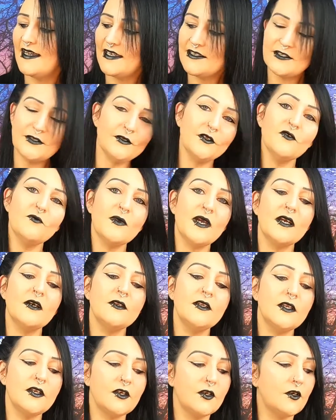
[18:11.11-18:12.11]
I do love my
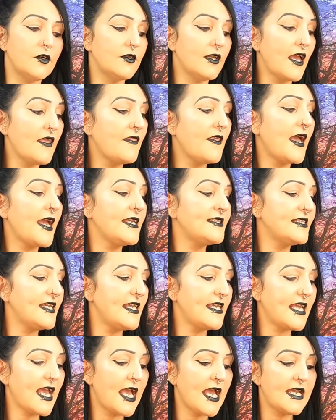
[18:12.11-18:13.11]
honey card. And that is
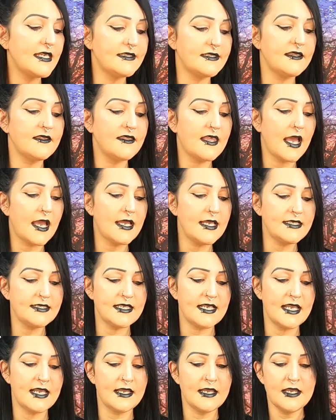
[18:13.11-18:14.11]
it, guys. That
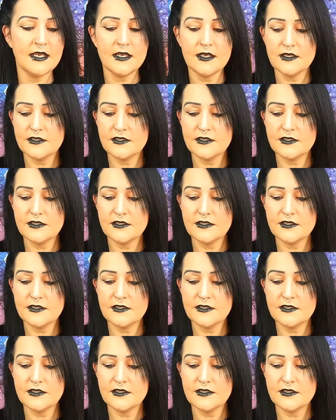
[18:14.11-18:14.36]
is it.